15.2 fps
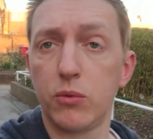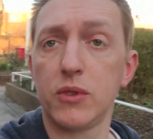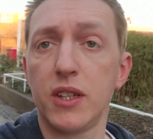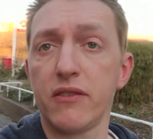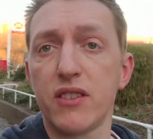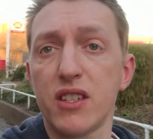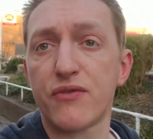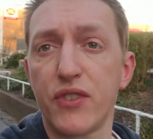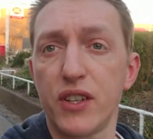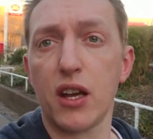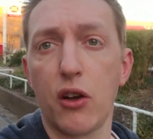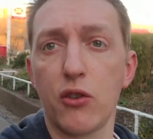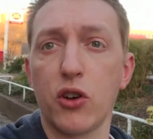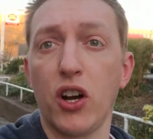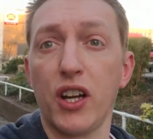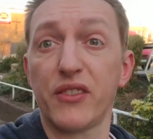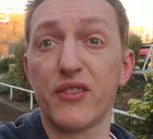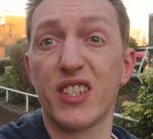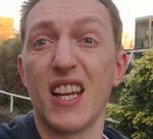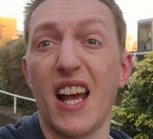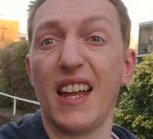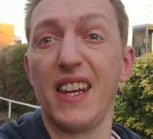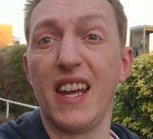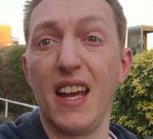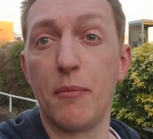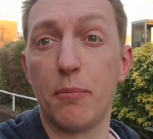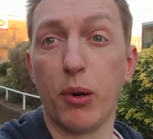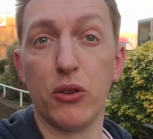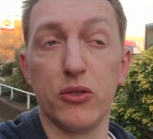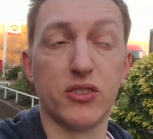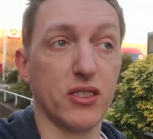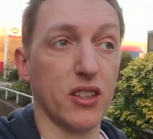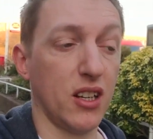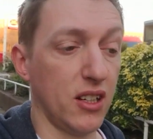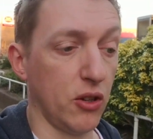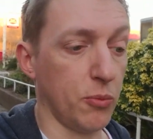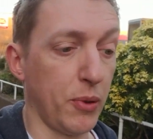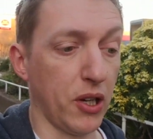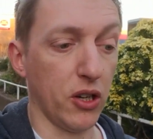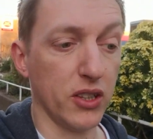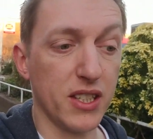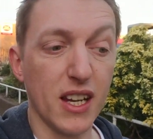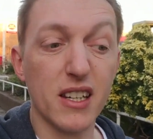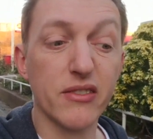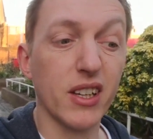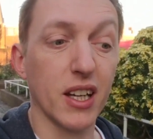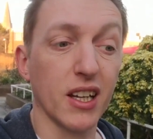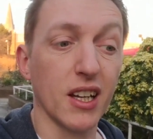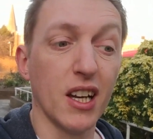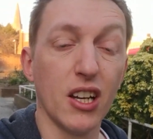leave this video kind of sat there and post a little bit on the end of it,